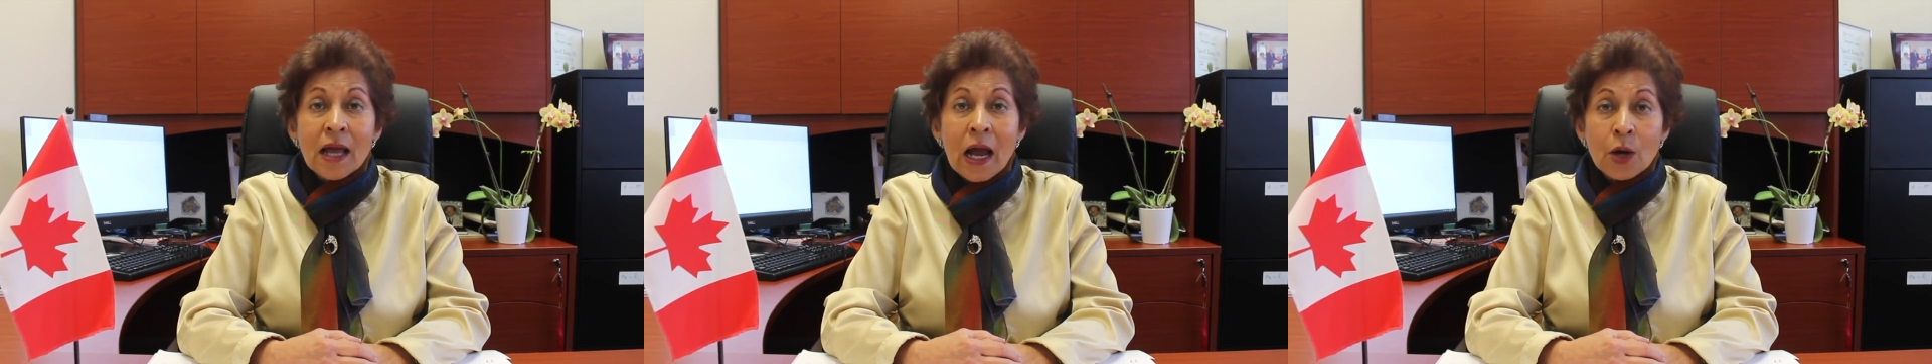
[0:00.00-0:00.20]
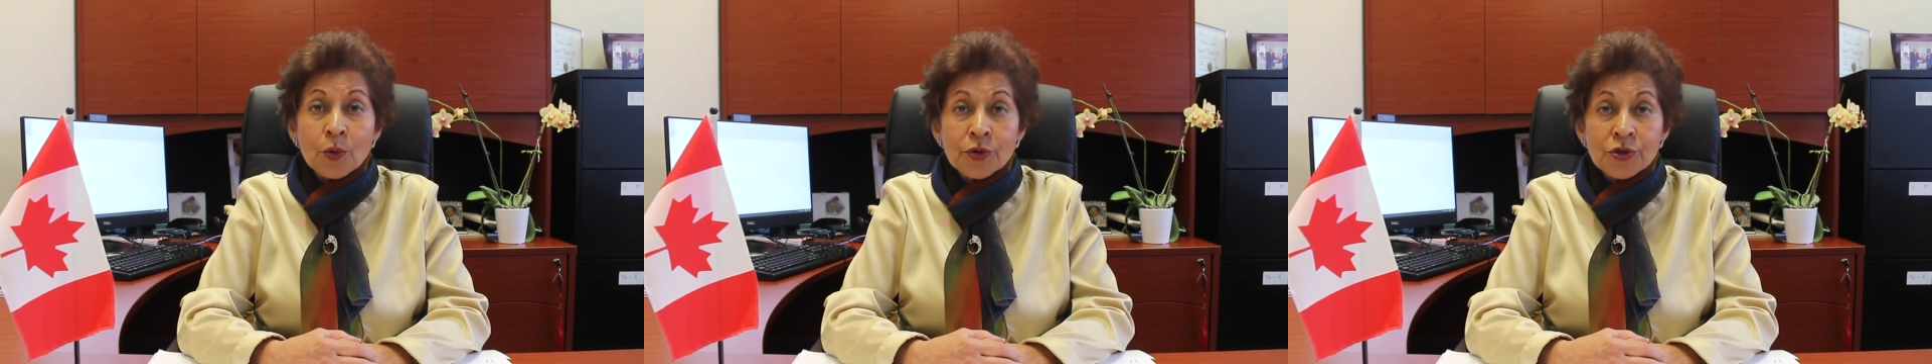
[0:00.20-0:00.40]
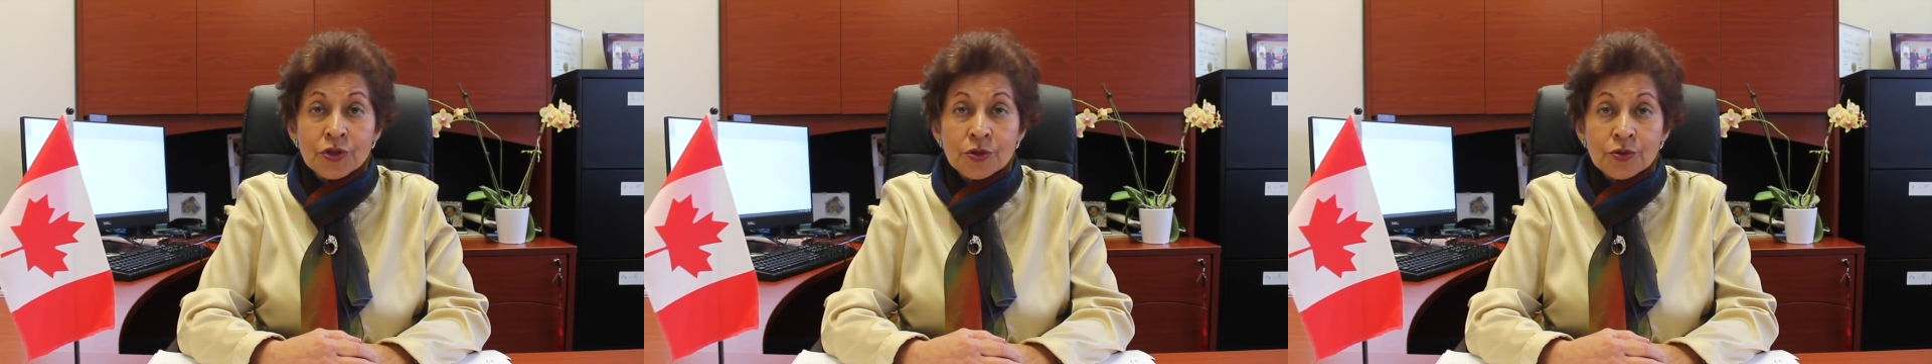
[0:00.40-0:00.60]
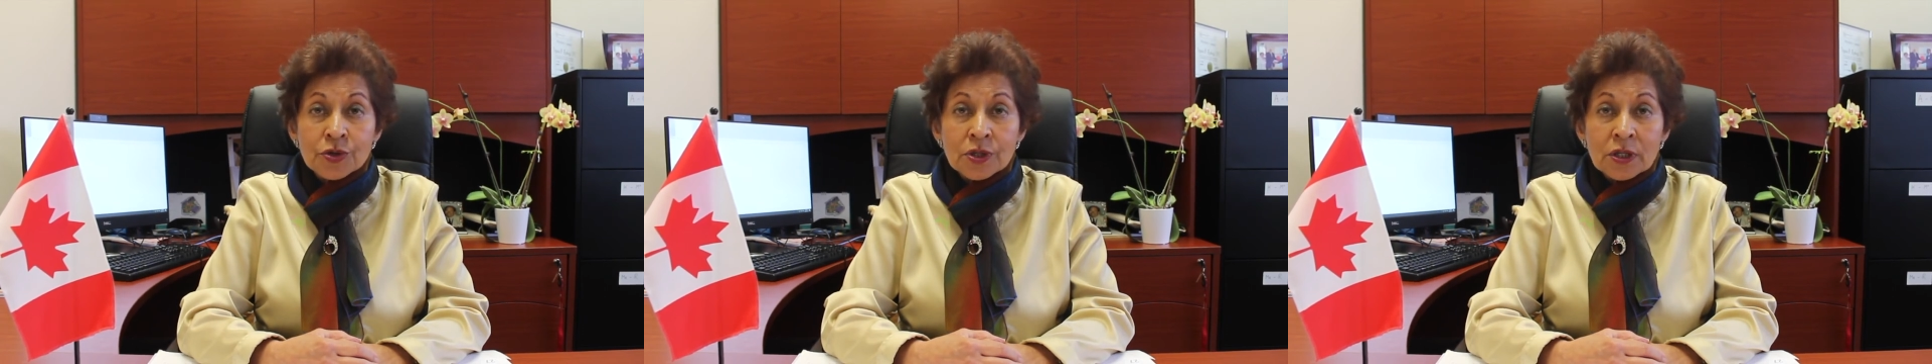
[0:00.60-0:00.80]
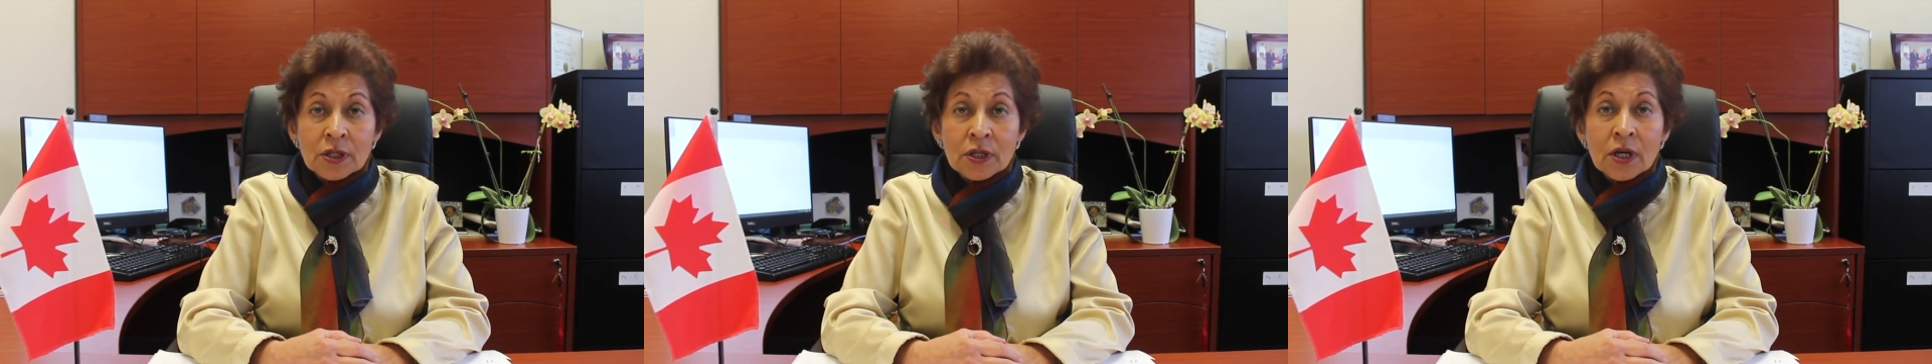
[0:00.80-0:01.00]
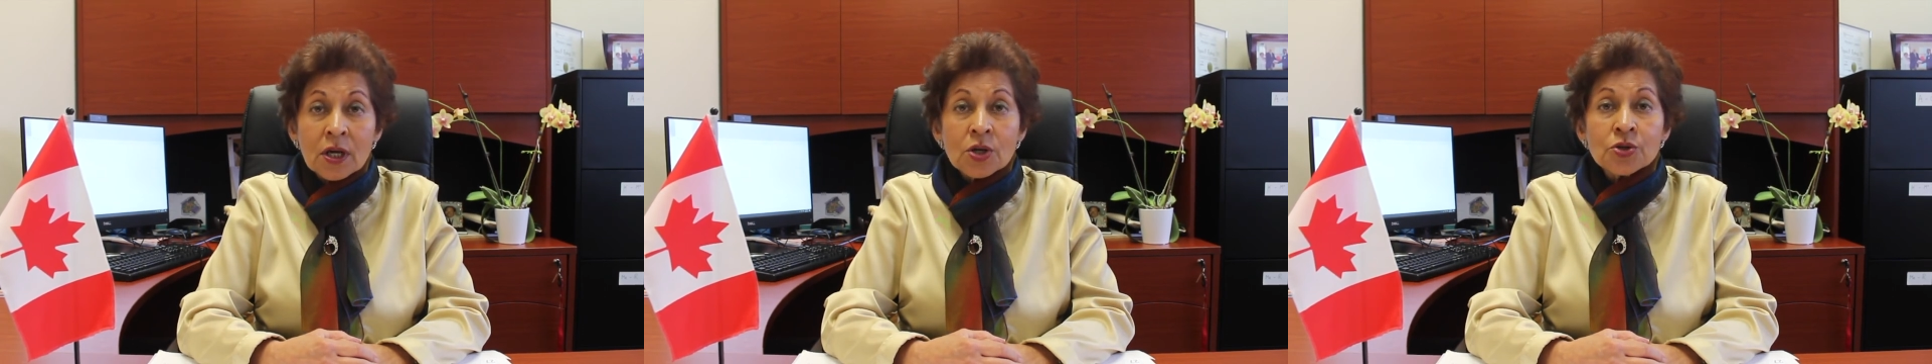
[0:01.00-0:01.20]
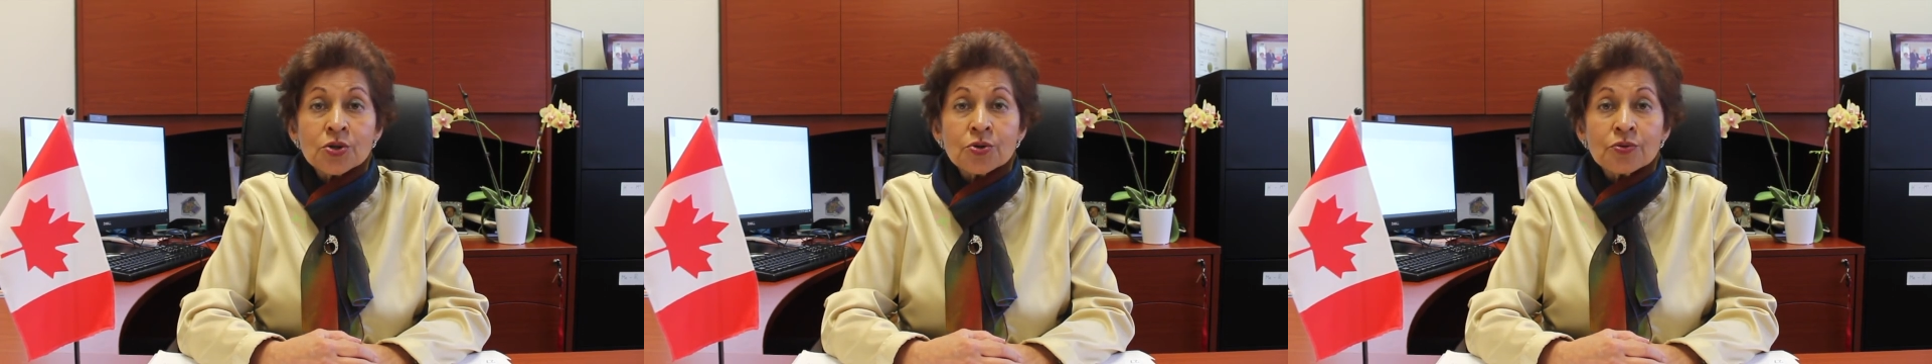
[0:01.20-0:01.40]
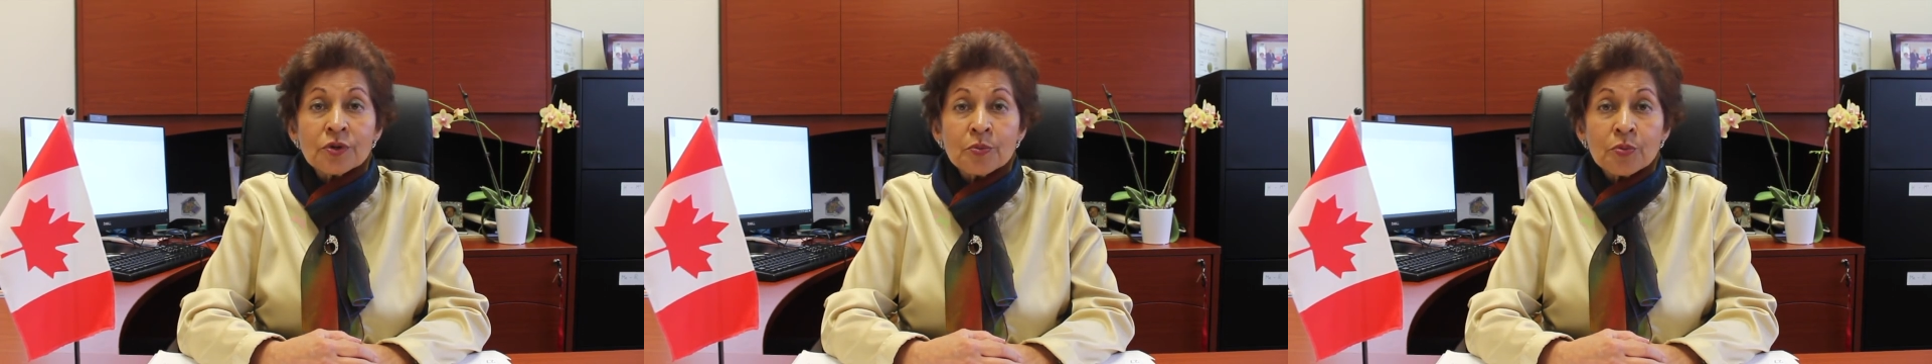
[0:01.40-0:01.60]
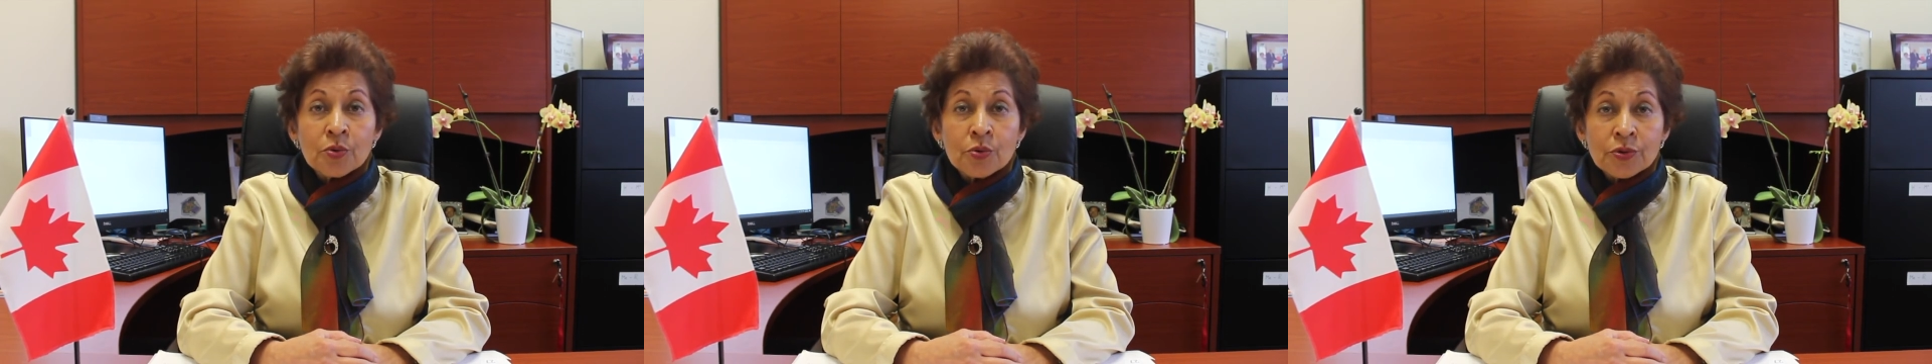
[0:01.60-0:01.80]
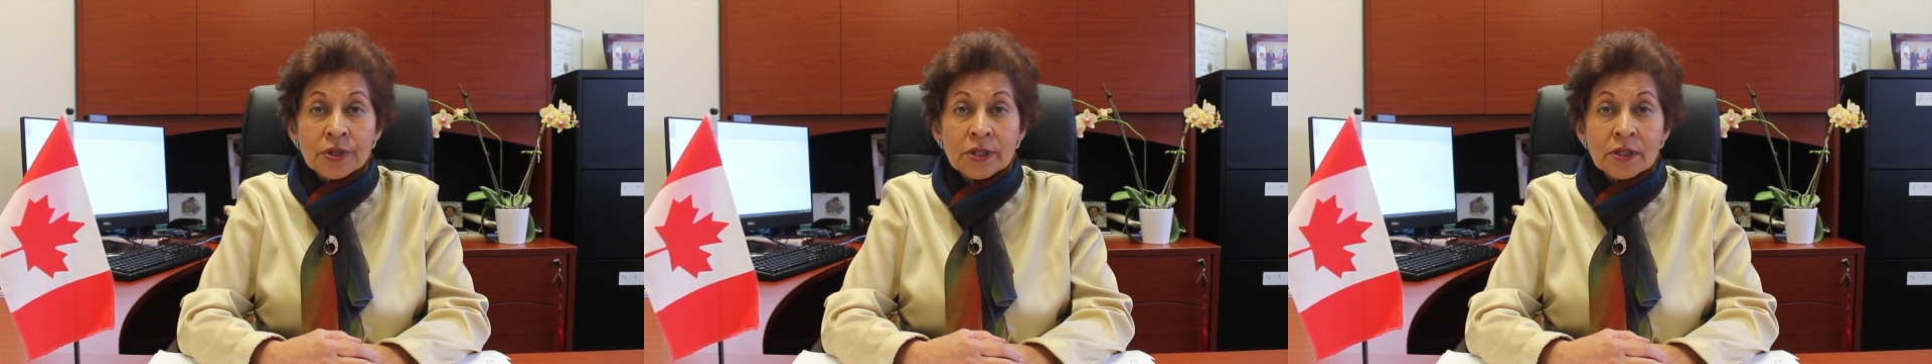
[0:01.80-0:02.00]
our duty to
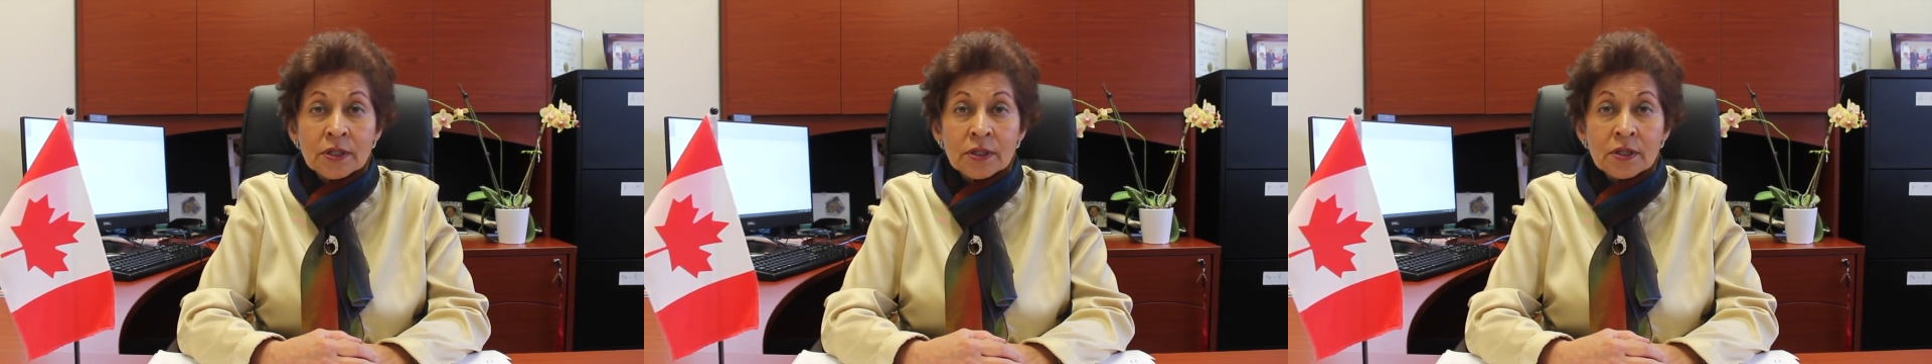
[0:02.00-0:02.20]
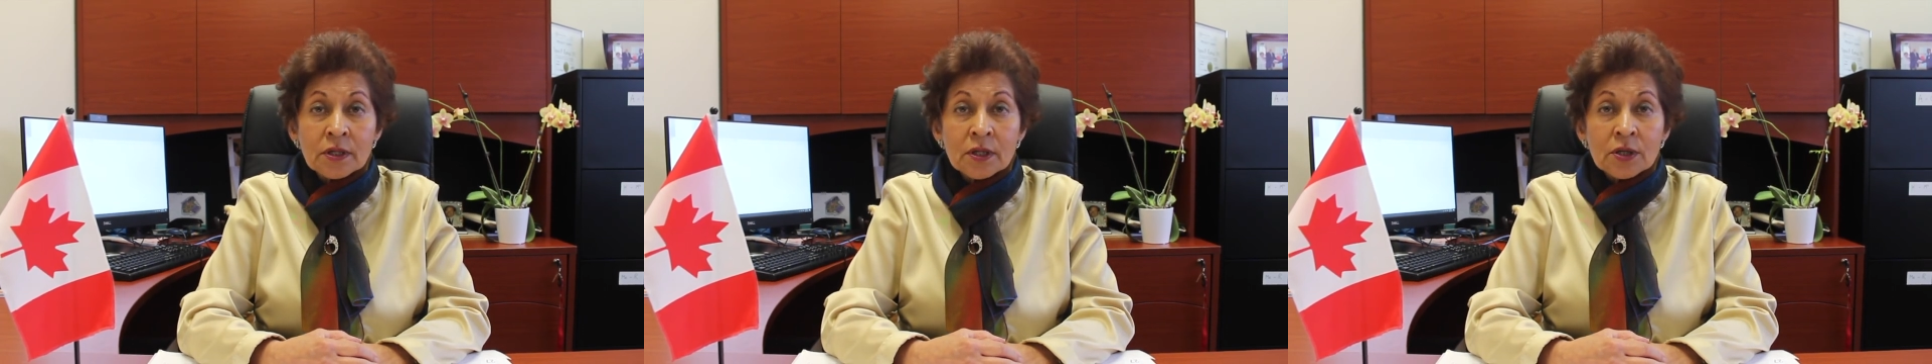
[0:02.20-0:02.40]
report it,